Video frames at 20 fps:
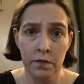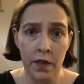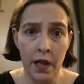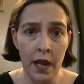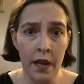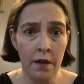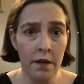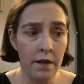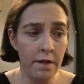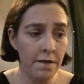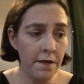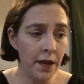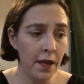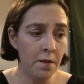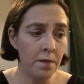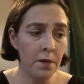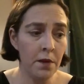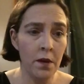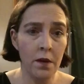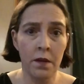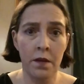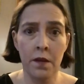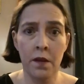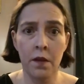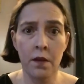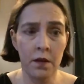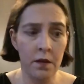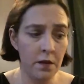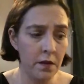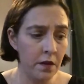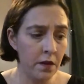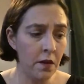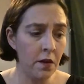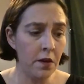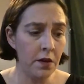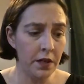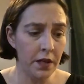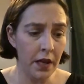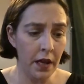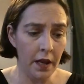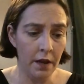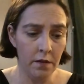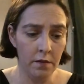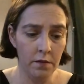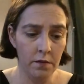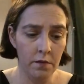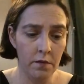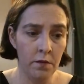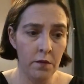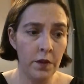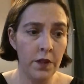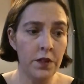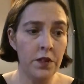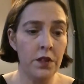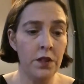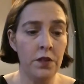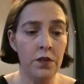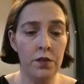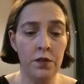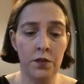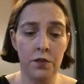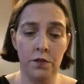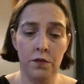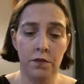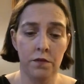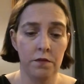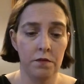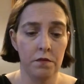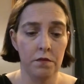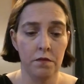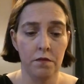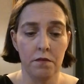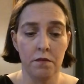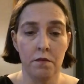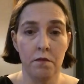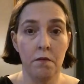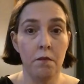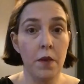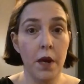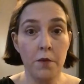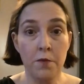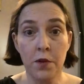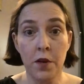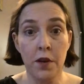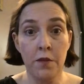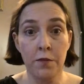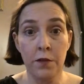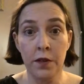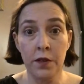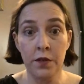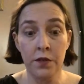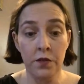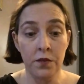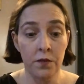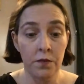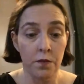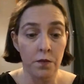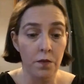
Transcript: vape on an RDA, which is my preference.